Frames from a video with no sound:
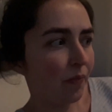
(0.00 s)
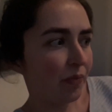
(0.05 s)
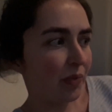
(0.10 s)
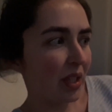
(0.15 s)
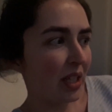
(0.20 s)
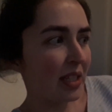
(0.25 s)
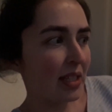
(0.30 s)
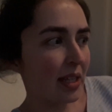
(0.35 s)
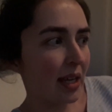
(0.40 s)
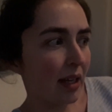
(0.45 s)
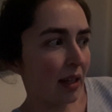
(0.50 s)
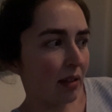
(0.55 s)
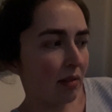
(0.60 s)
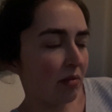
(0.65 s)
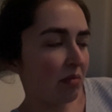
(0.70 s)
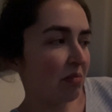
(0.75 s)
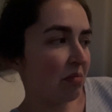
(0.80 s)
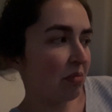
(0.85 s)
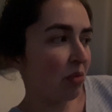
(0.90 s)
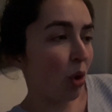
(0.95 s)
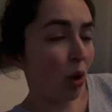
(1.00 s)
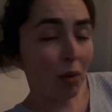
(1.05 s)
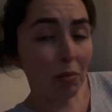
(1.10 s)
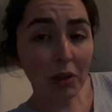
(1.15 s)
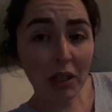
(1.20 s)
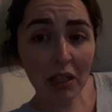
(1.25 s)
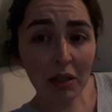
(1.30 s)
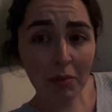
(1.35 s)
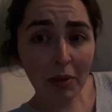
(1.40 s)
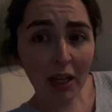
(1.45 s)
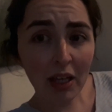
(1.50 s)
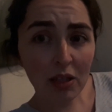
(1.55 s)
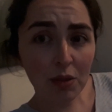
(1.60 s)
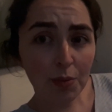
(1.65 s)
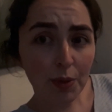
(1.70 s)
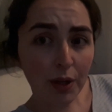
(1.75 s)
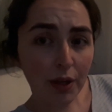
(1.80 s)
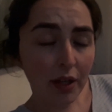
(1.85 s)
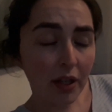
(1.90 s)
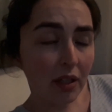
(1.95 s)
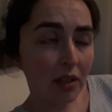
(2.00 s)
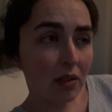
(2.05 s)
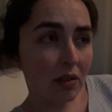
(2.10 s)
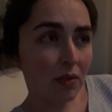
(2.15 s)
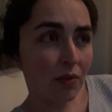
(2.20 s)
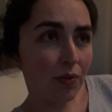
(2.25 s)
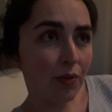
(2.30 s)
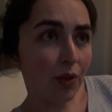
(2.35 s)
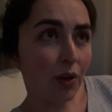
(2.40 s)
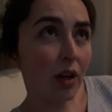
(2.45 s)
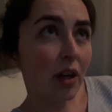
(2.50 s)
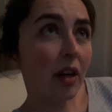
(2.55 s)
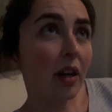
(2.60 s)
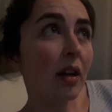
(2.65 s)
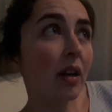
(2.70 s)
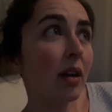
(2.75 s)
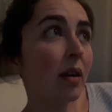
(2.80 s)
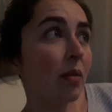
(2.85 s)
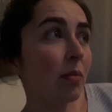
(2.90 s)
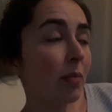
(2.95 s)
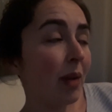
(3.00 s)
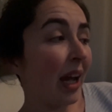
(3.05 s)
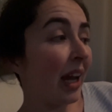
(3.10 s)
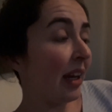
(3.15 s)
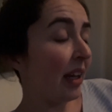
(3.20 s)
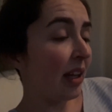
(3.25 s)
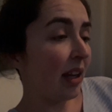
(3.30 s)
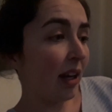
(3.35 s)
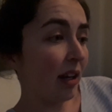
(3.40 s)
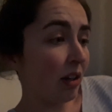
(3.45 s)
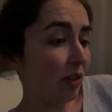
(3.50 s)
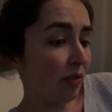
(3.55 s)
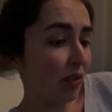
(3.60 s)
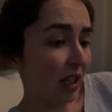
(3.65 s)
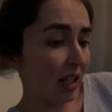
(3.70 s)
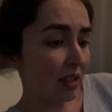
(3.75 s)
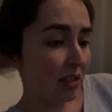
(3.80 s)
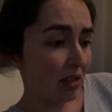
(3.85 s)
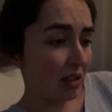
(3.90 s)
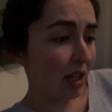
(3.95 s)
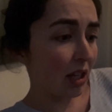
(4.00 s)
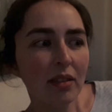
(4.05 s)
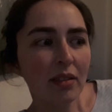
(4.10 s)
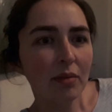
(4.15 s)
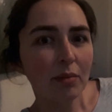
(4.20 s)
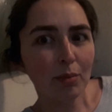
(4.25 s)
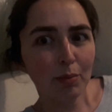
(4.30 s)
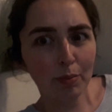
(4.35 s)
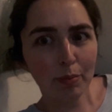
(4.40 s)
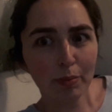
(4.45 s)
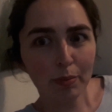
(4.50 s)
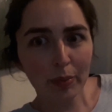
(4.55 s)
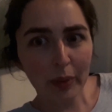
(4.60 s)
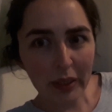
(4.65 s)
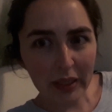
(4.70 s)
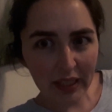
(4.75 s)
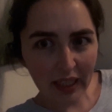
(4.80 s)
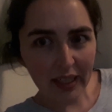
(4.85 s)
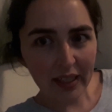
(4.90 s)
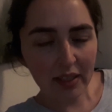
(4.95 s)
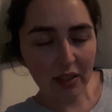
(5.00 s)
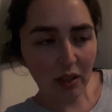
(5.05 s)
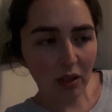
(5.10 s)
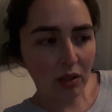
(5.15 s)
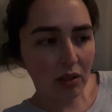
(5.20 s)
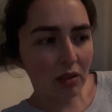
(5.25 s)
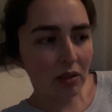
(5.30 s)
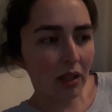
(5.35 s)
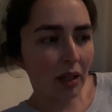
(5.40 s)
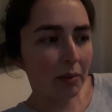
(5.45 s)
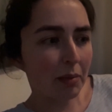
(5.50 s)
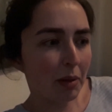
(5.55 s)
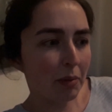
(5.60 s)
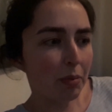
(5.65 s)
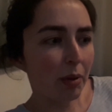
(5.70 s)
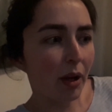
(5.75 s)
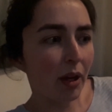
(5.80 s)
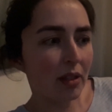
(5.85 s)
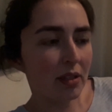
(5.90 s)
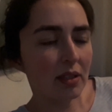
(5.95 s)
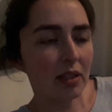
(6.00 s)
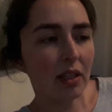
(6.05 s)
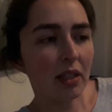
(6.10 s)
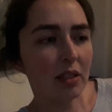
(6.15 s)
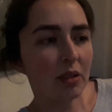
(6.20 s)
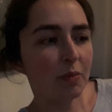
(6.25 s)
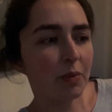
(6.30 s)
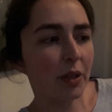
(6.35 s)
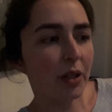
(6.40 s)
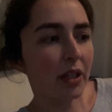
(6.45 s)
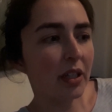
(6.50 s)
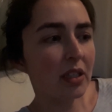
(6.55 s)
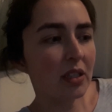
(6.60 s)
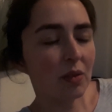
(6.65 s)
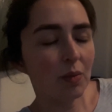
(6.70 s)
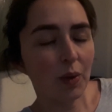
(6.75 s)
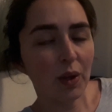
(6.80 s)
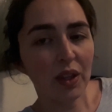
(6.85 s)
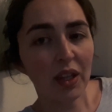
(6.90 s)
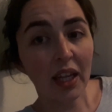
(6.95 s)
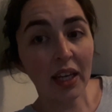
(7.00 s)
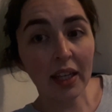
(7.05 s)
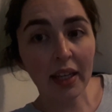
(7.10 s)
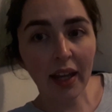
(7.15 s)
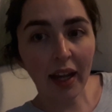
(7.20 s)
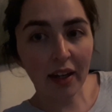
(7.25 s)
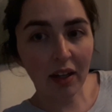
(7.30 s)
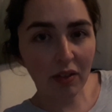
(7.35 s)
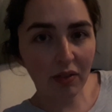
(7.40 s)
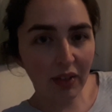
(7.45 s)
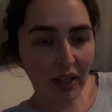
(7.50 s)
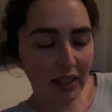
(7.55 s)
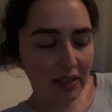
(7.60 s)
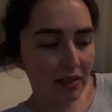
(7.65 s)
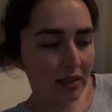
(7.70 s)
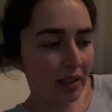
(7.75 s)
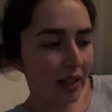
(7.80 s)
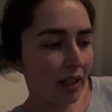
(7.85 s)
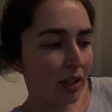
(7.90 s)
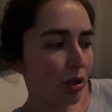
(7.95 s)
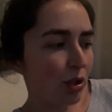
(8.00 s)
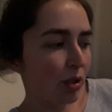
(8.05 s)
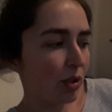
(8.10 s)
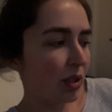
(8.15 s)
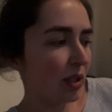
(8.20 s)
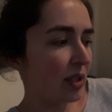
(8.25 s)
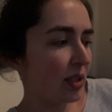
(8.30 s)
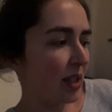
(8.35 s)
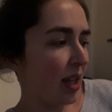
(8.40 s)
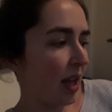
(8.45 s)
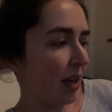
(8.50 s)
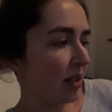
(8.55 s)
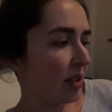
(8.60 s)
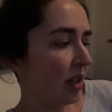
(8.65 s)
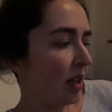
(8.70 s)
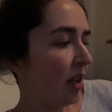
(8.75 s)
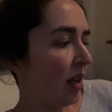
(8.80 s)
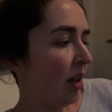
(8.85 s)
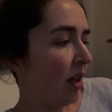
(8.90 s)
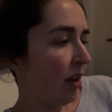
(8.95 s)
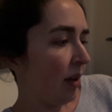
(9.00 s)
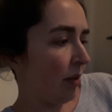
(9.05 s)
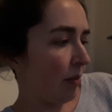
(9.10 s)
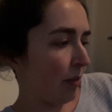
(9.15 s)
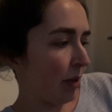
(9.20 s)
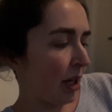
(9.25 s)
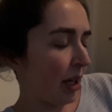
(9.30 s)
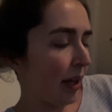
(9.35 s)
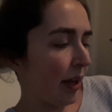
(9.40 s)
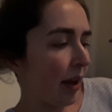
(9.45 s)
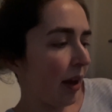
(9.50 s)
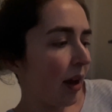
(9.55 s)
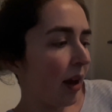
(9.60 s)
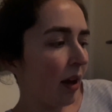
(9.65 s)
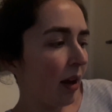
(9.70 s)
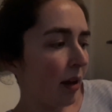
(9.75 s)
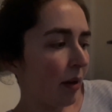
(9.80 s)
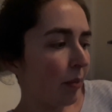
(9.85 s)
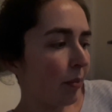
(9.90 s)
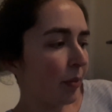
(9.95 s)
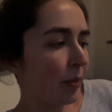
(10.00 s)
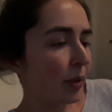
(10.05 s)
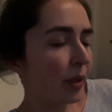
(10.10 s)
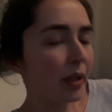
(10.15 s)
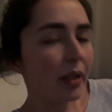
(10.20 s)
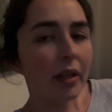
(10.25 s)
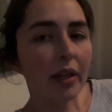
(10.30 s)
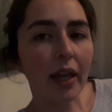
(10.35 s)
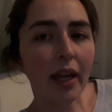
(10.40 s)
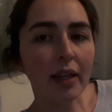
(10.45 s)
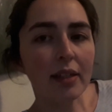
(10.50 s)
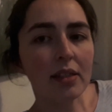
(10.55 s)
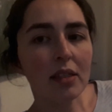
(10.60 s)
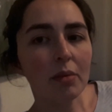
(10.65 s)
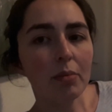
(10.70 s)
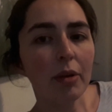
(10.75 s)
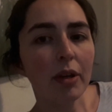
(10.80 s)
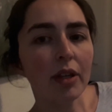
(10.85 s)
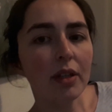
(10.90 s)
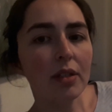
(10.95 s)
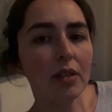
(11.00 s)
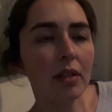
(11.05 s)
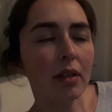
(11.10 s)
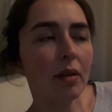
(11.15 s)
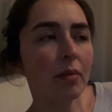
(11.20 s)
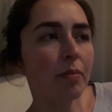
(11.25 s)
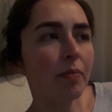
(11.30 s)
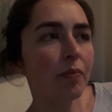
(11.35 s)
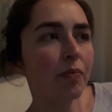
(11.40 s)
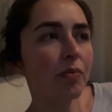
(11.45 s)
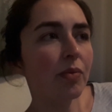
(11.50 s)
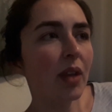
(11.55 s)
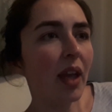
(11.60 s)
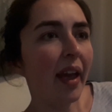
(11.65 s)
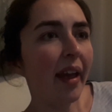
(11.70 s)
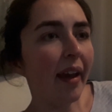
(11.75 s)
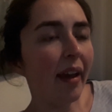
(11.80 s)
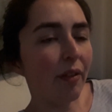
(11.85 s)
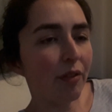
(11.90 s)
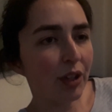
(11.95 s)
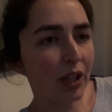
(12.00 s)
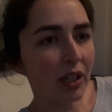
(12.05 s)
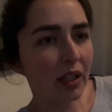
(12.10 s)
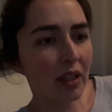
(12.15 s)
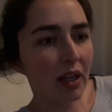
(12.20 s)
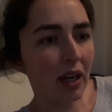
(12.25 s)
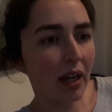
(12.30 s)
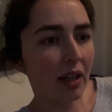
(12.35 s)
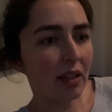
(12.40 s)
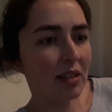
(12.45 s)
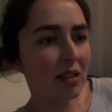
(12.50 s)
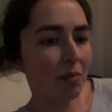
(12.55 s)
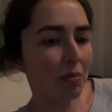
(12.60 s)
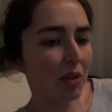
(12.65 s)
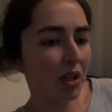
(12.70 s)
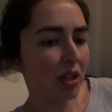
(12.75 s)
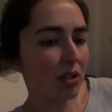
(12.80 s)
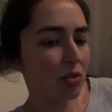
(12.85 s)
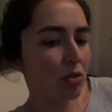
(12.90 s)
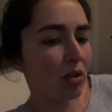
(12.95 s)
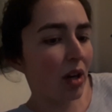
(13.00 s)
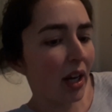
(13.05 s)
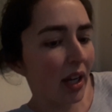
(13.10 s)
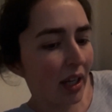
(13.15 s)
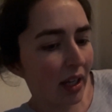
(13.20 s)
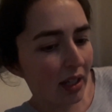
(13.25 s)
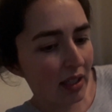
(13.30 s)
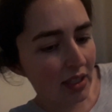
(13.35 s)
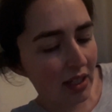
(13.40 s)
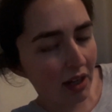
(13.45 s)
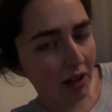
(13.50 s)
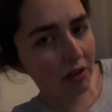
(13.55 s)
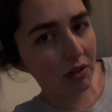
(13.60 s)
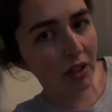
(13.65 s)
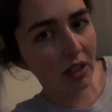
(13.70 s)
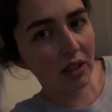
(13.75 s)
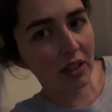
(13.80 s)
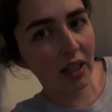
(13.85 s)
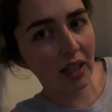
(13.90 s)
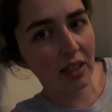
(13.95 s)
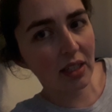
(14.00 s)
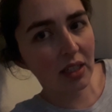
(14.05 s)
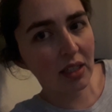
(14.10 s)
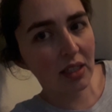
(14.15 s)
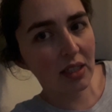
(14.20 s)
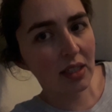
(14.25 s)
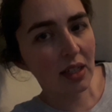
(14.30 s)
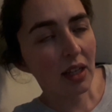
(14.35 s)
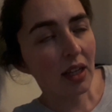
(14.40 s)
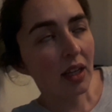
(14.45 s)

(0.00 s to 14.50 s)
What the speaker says: is normal in my experience for any kind of vaccination. But that is also my personal experience with any kind of vaccination, is that my arm gets a bit heavier, like something is dragging it down, and that it's